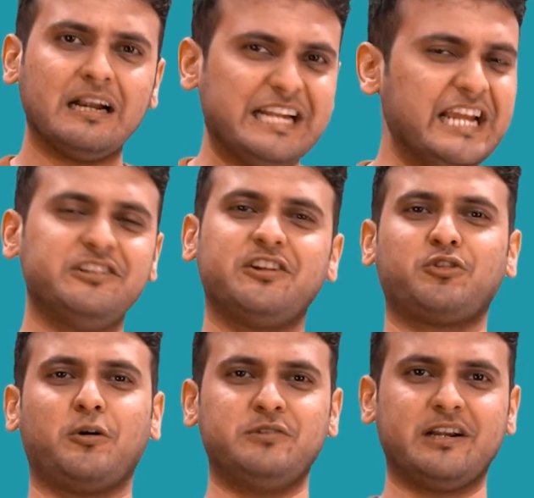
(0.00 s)

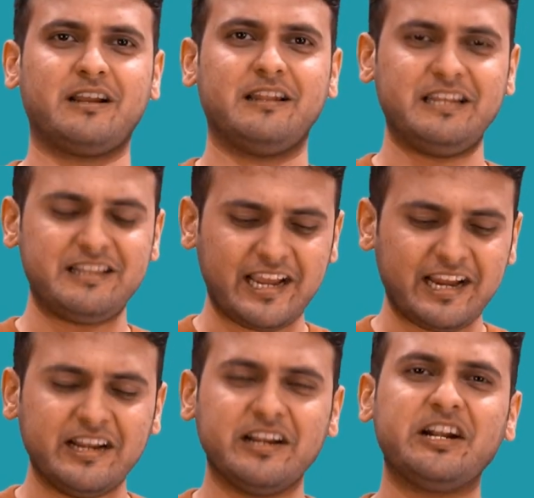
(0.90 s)
dangerous object. The
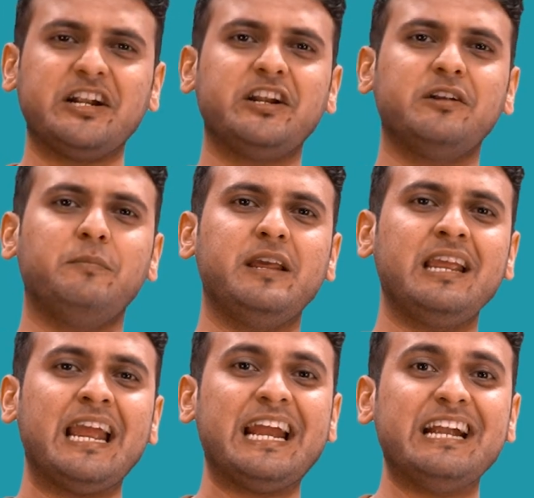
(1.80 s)
second ingredient
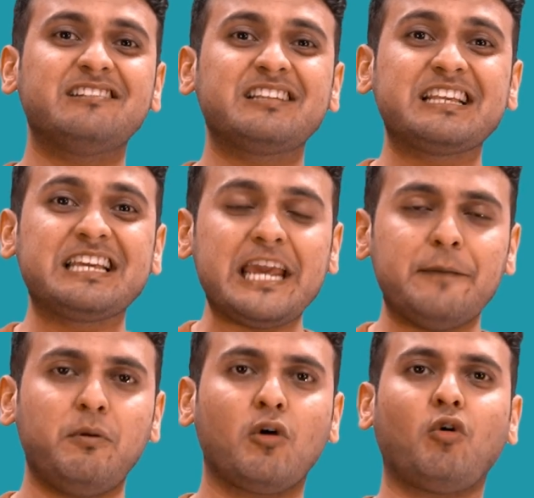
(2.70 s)
being
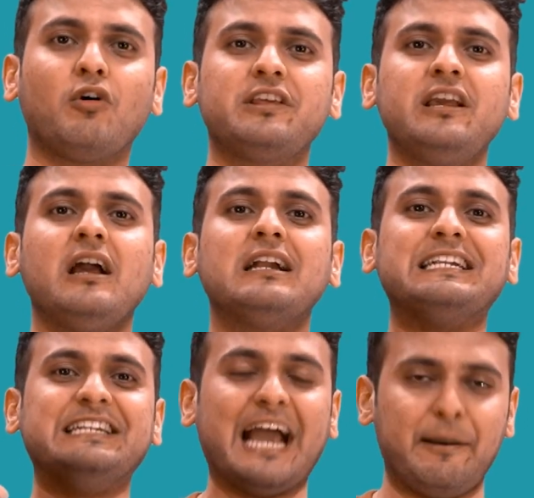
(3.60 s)
escape causing
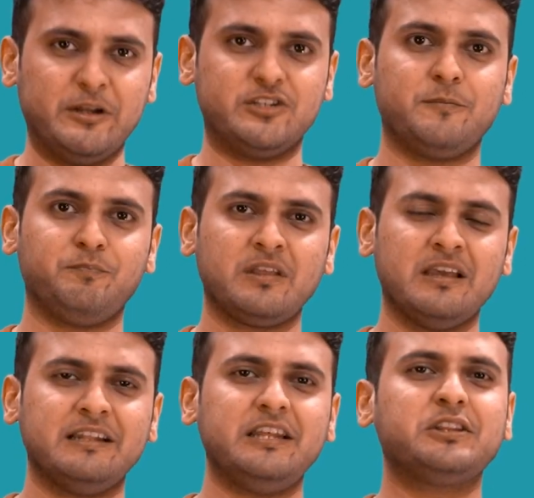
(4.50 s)
damage.
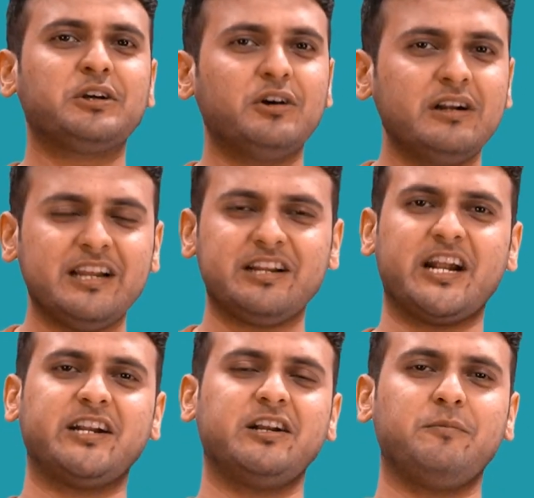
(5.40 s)
The third
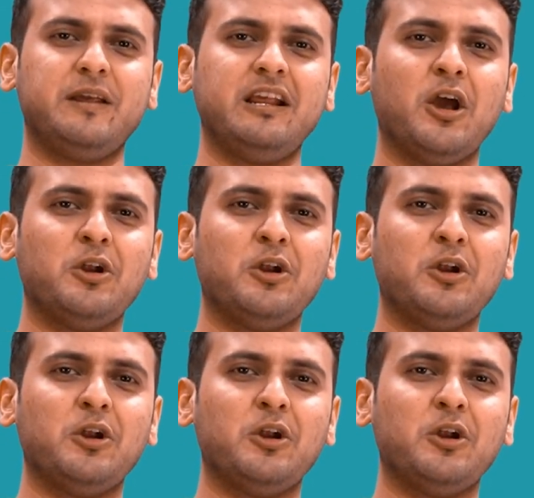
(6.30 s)
ingredient being